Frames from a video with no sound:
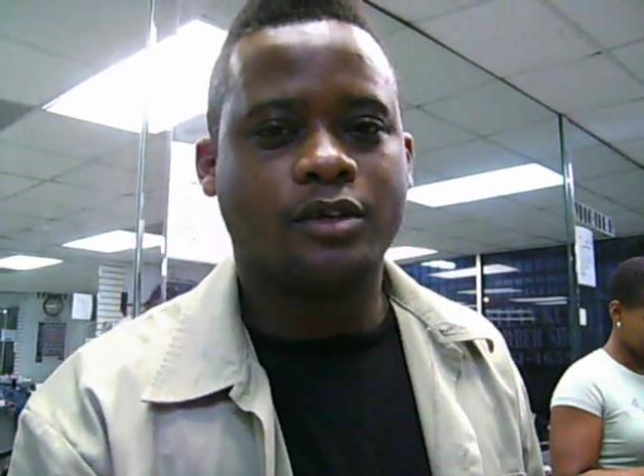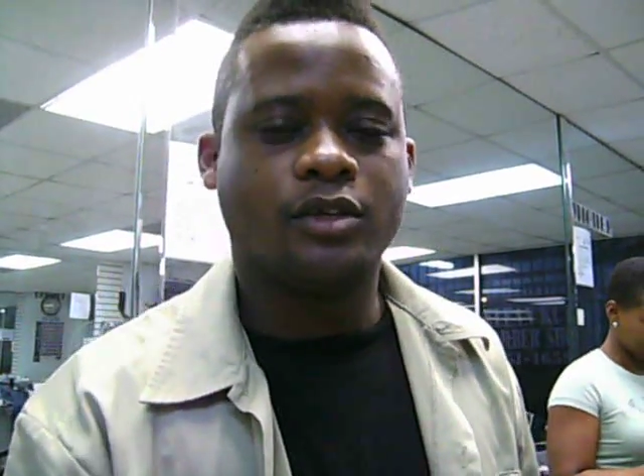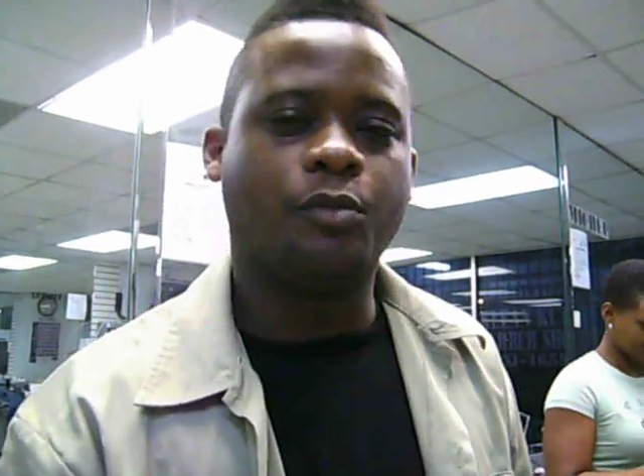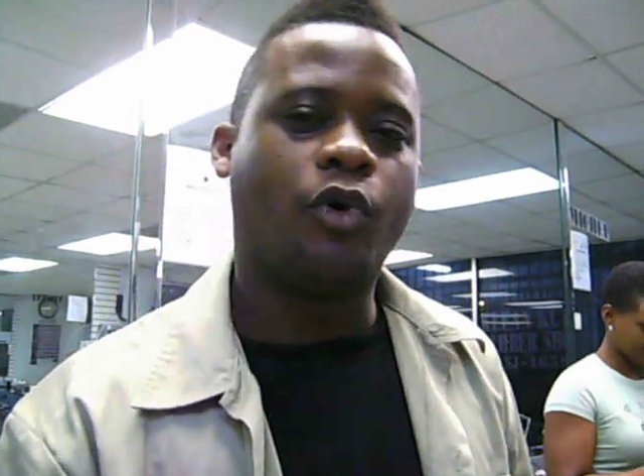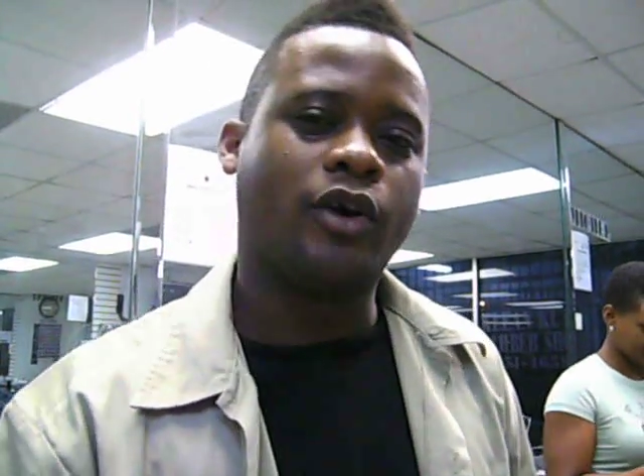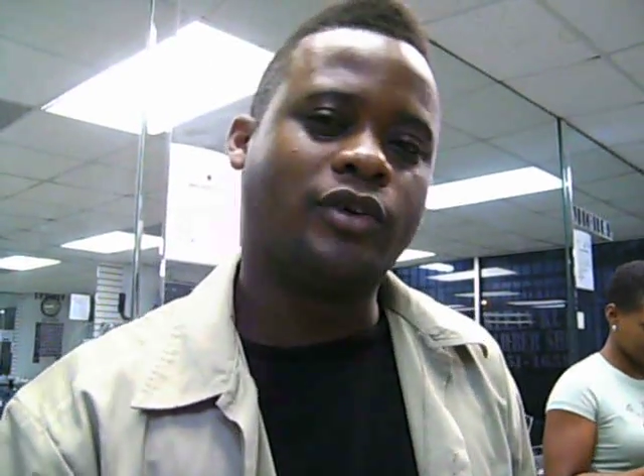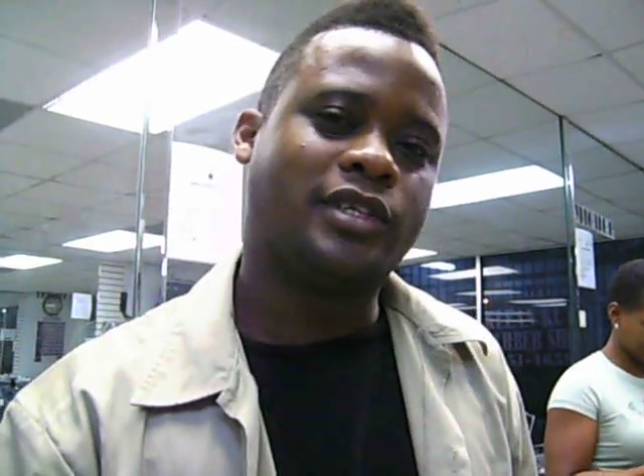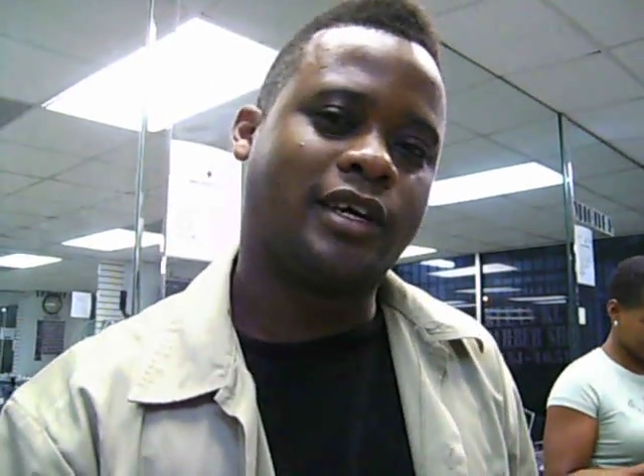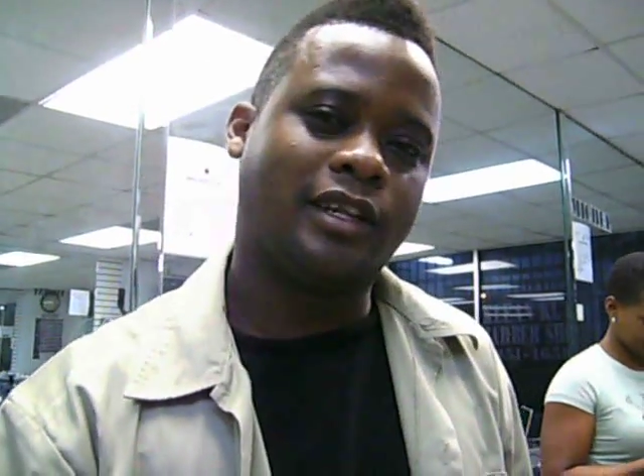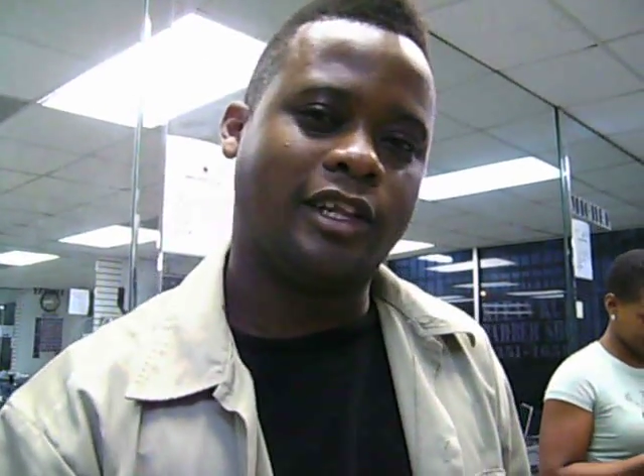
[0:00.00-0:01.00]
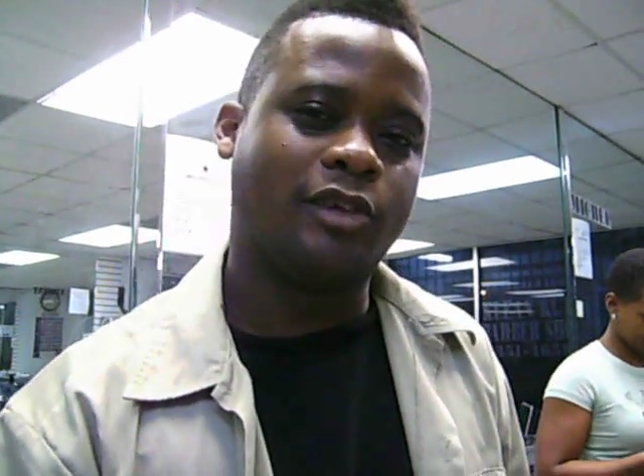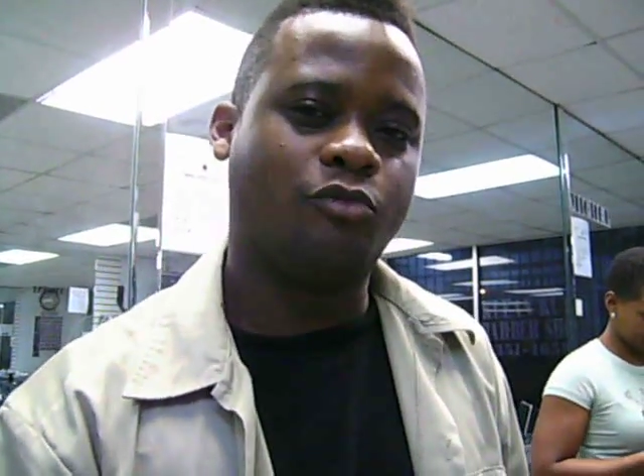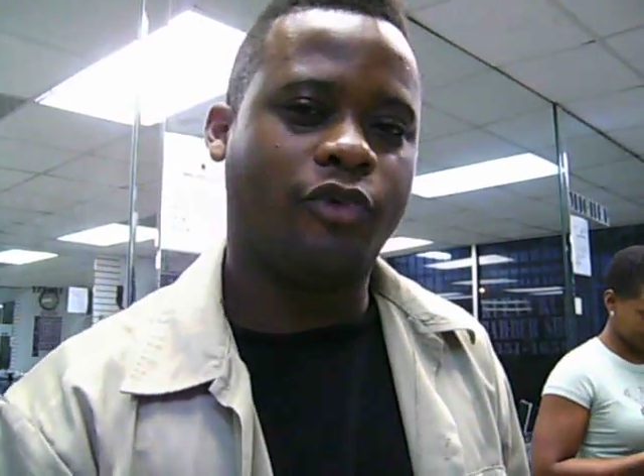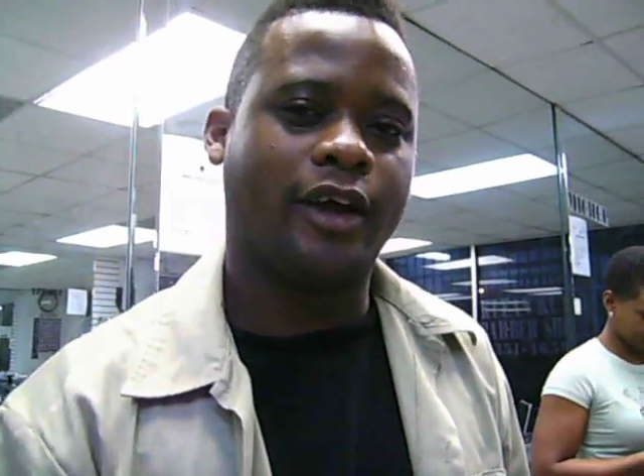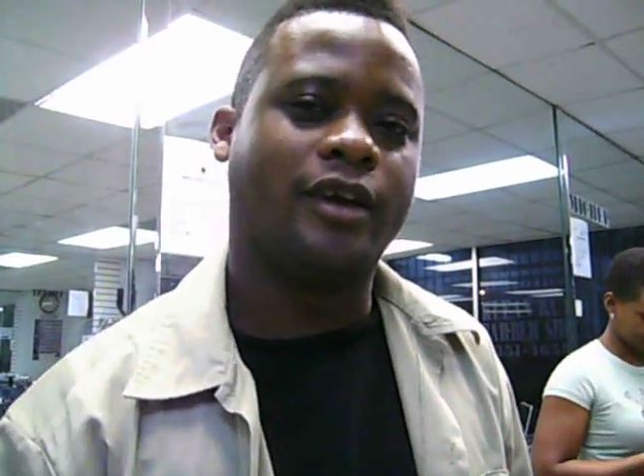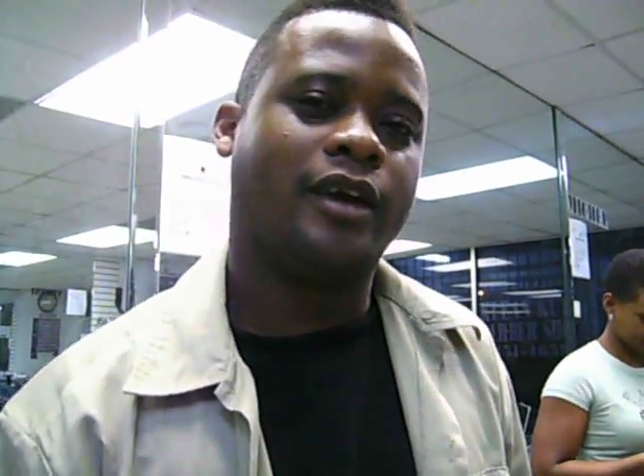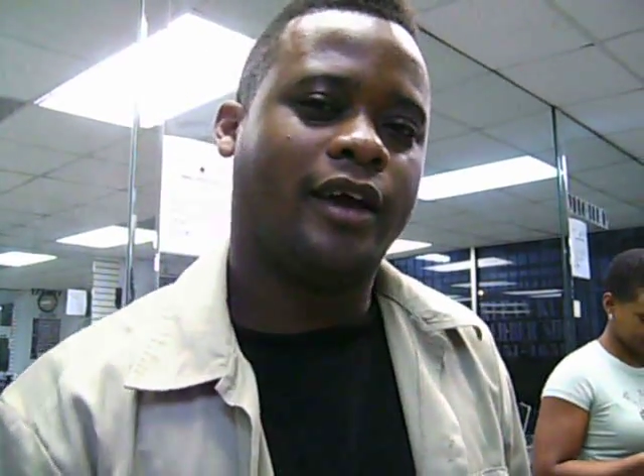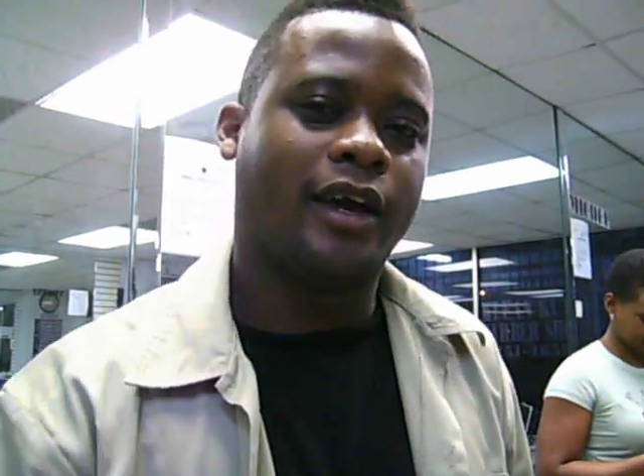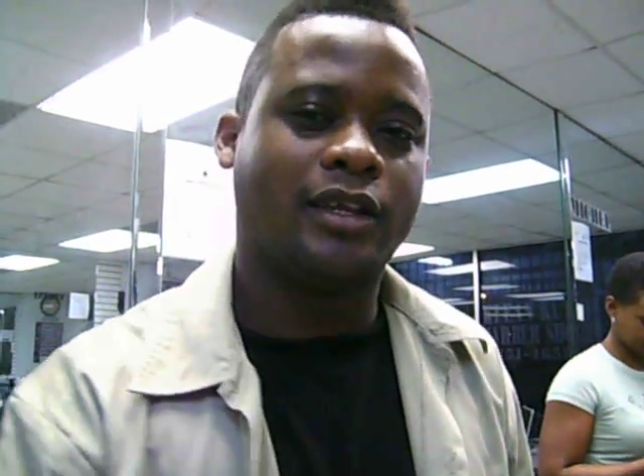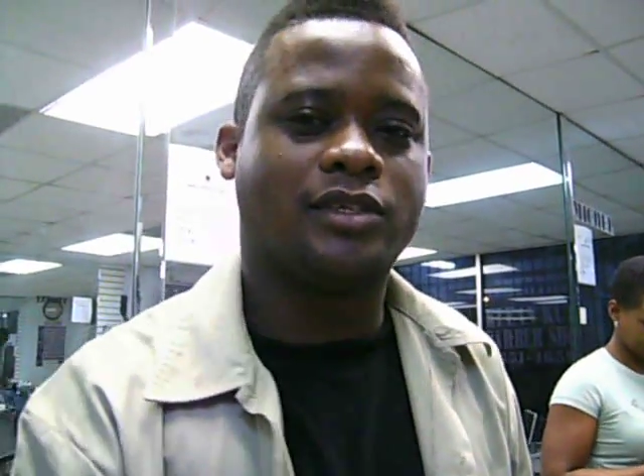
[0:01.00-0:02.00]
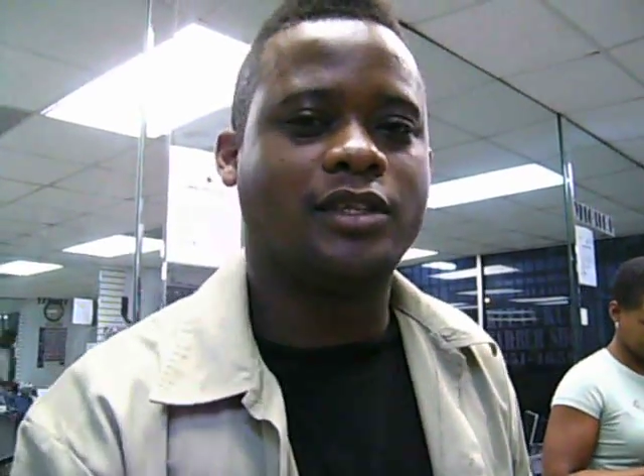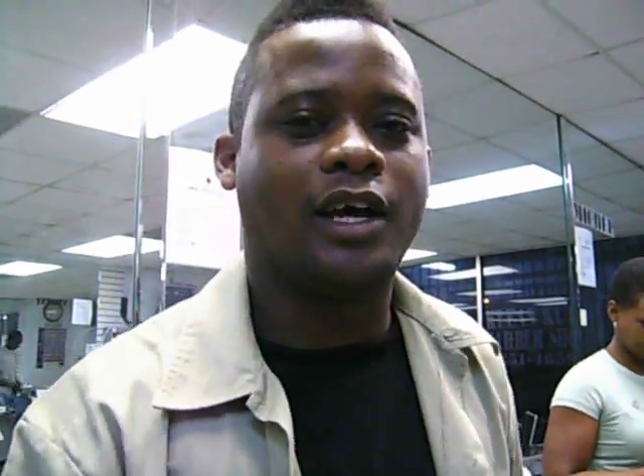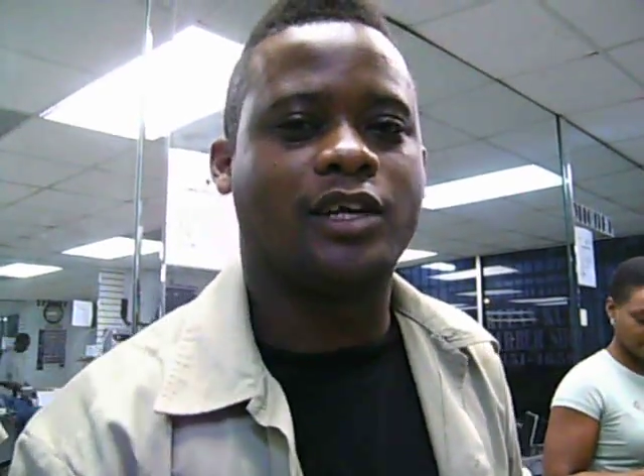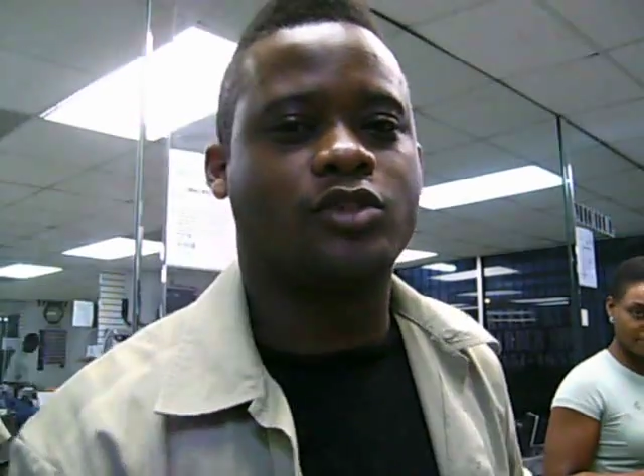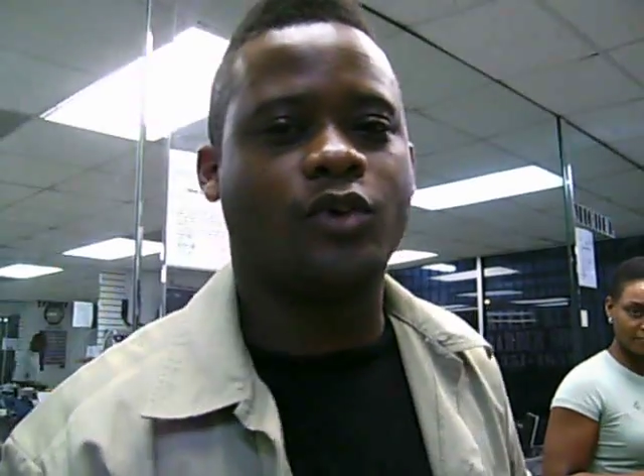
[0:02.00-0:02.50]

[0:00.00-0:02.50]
Your boy gonna take a little break. Head it in off.